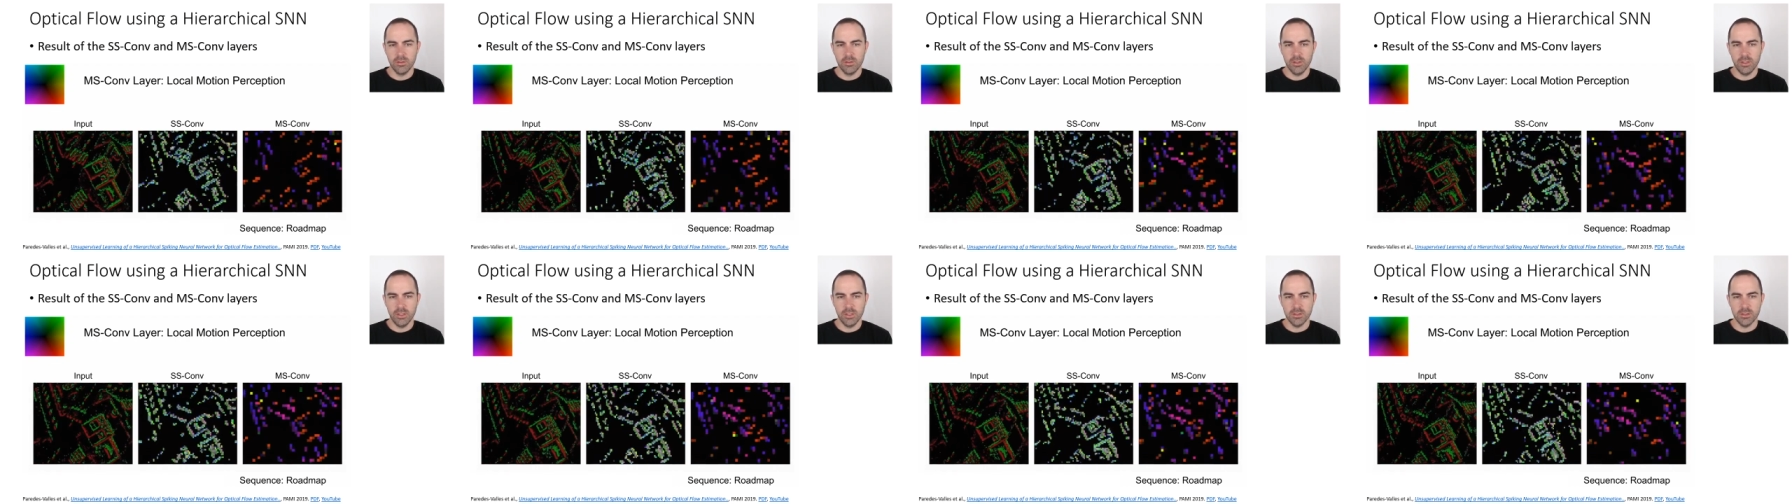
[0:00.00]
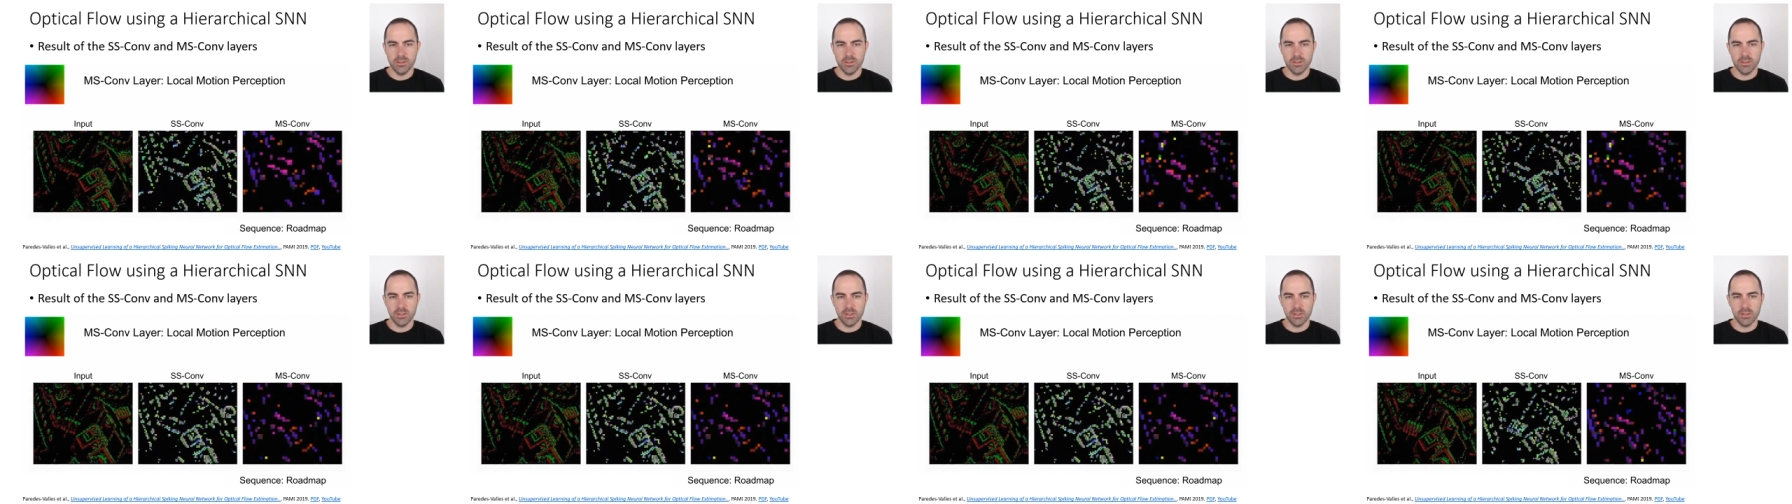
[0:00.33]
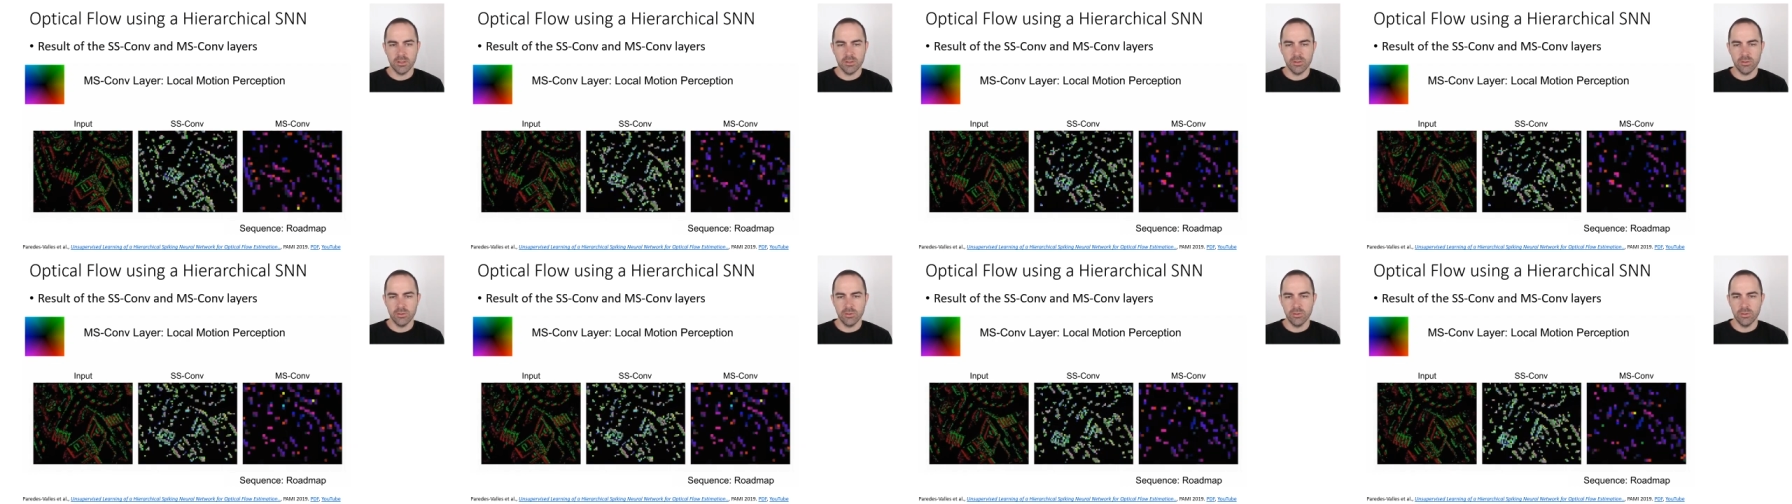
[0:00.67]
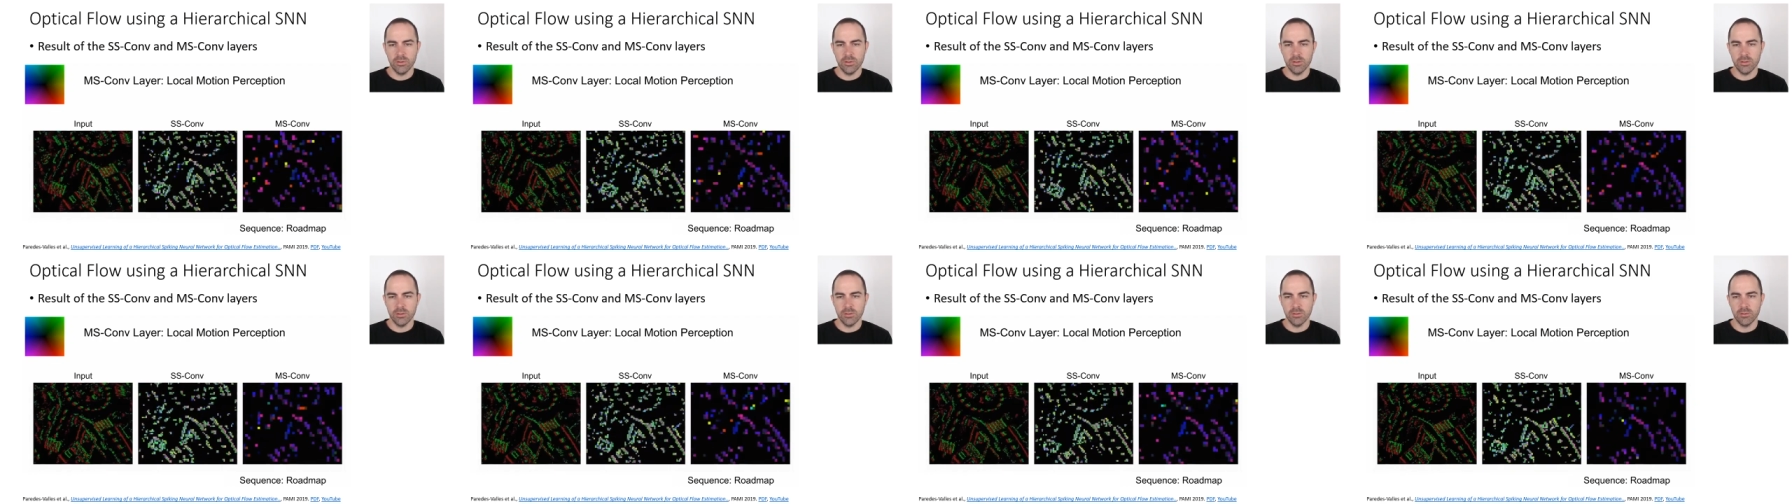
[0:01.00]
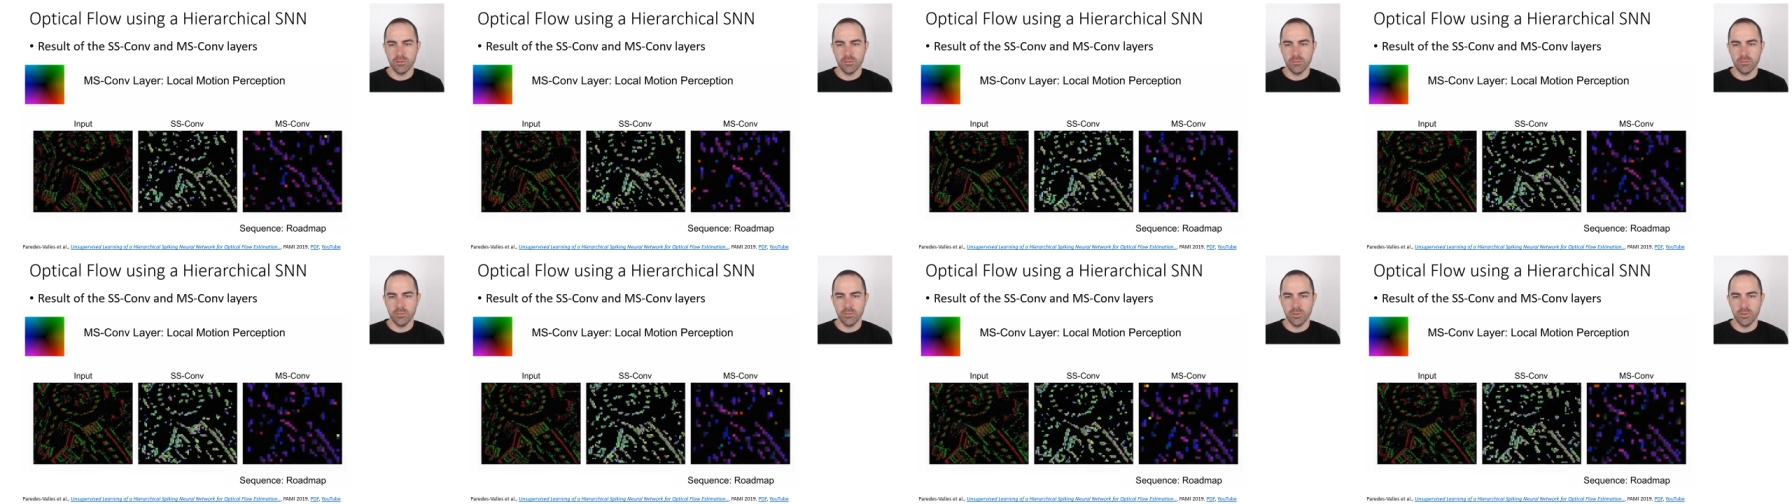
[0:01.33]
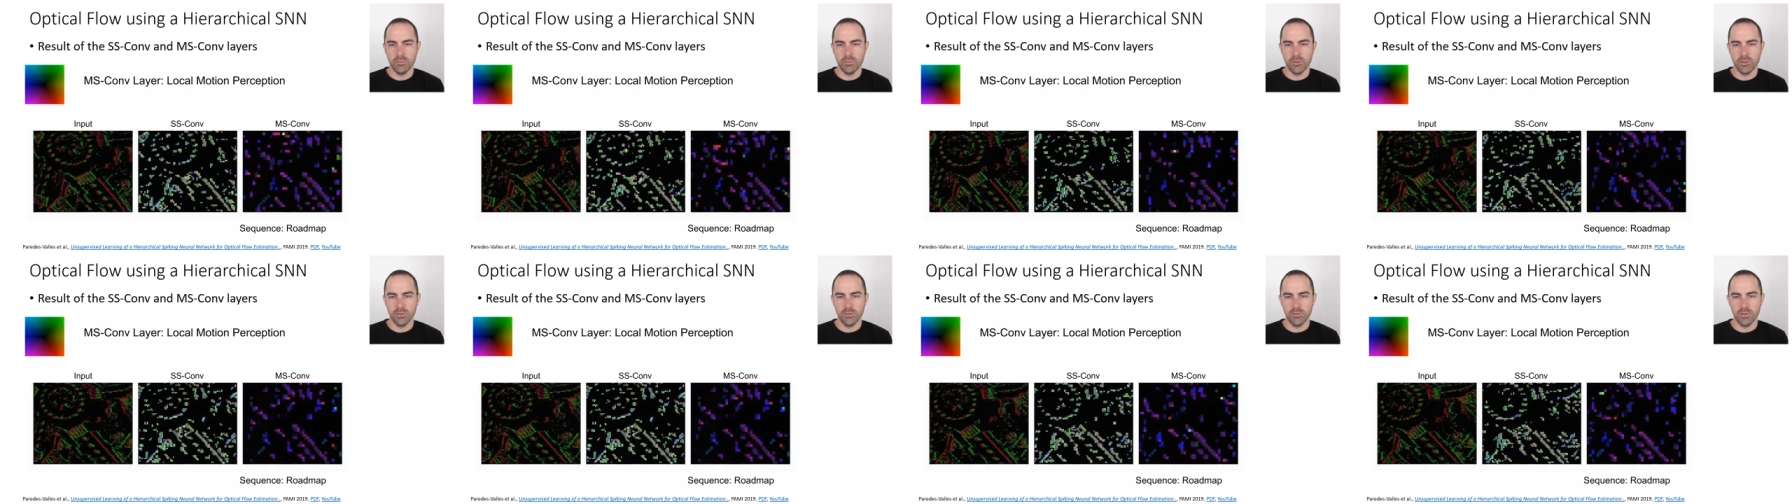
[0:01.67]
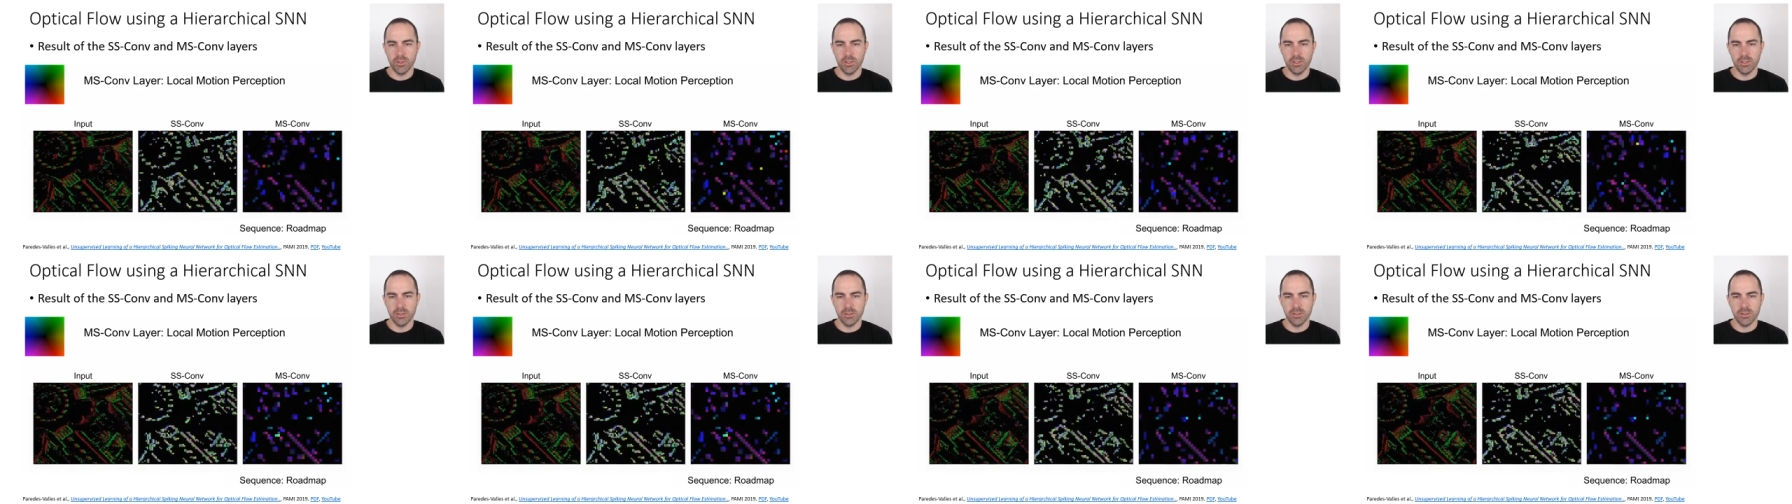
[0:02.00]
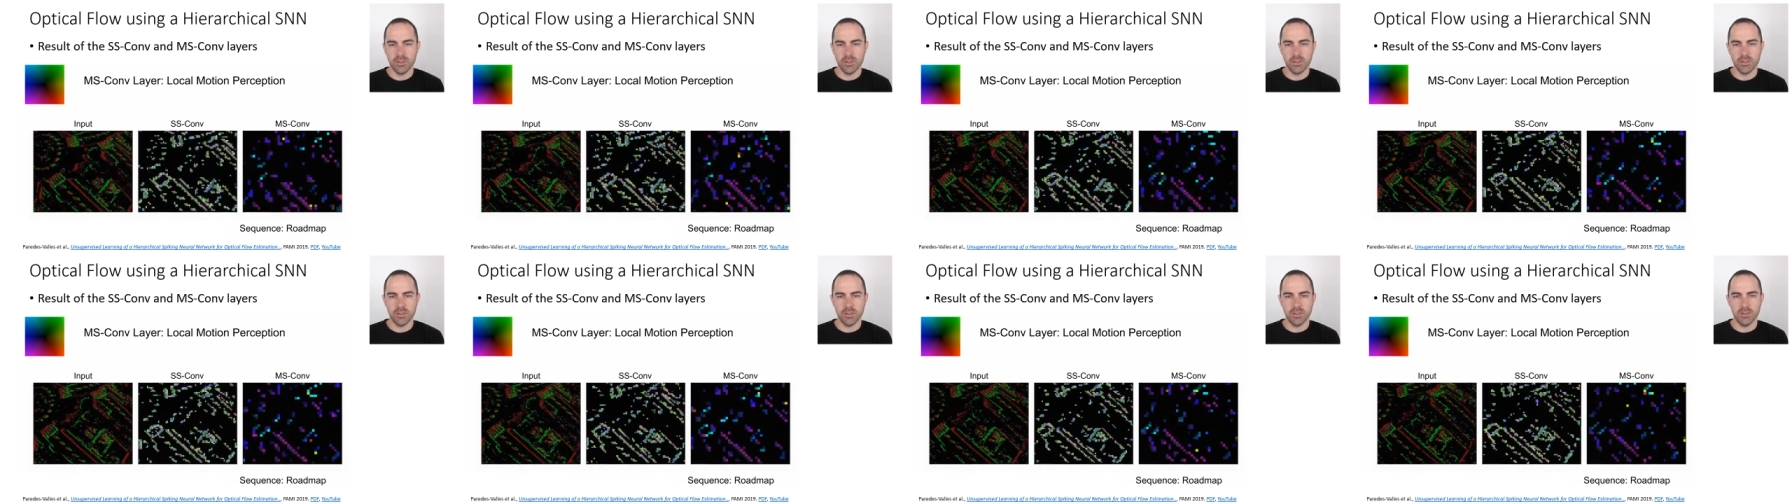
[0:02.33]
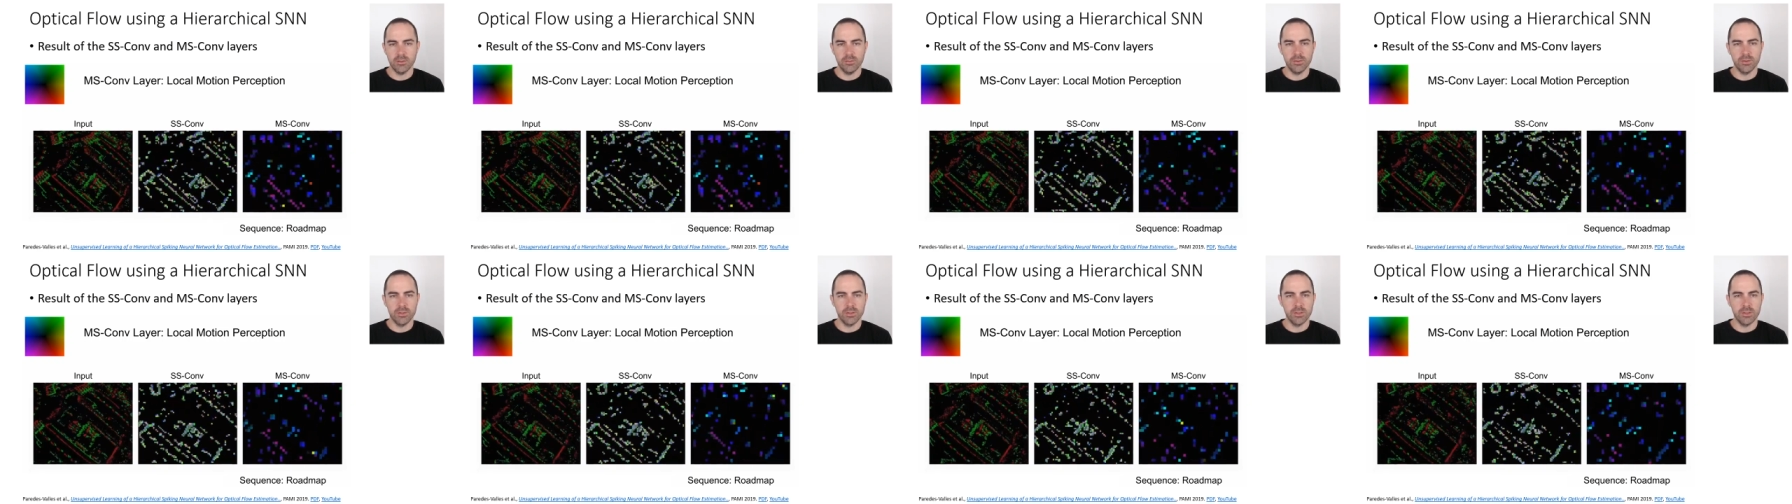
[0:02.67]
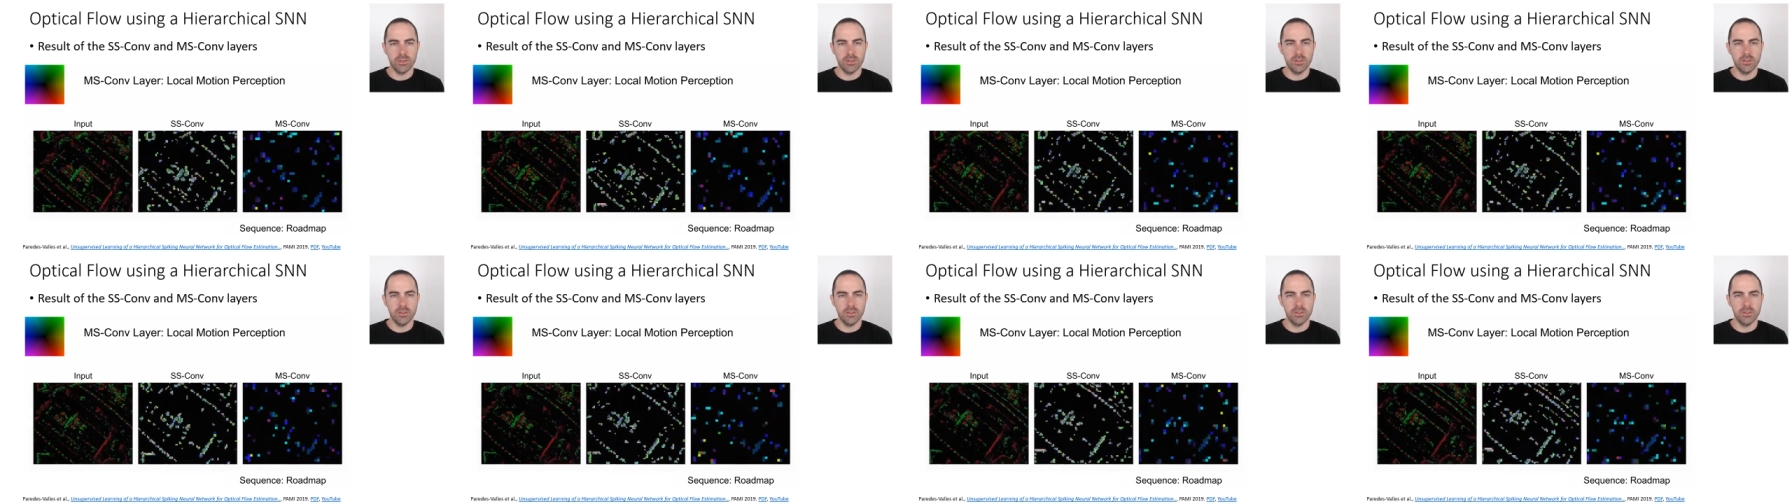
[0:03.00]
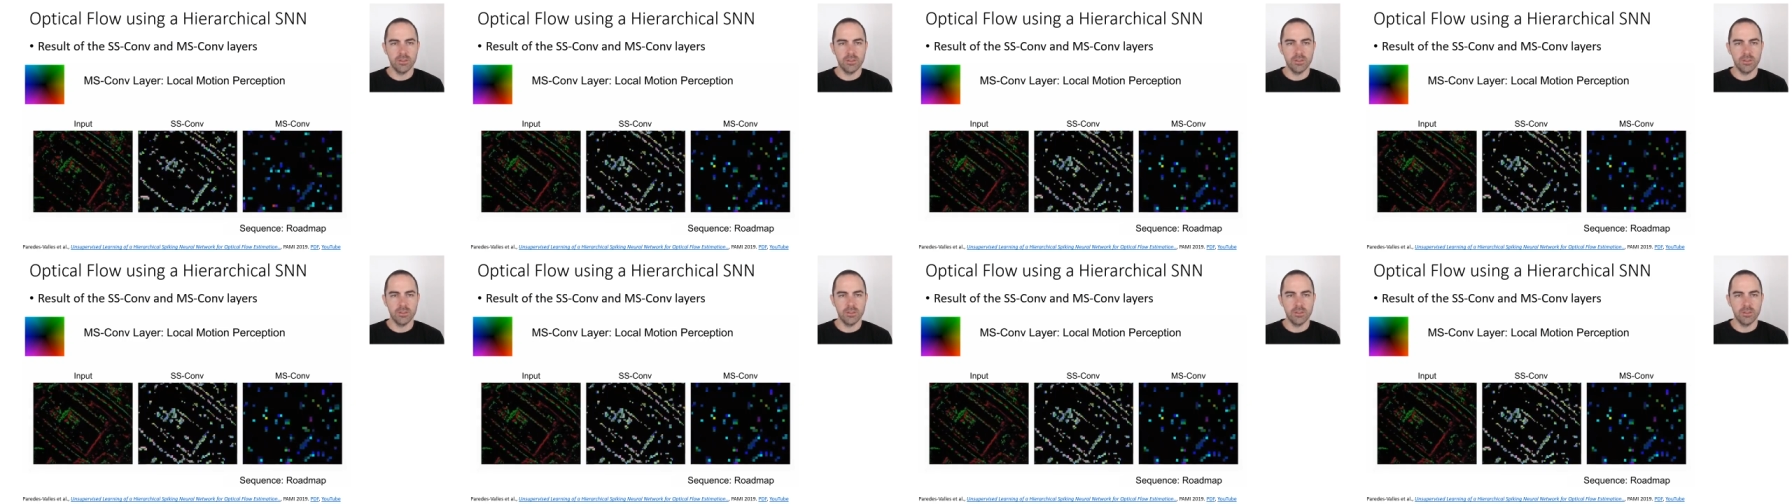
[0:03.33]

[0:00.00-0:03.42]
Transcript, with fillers: less textured and a bit more realistic I would say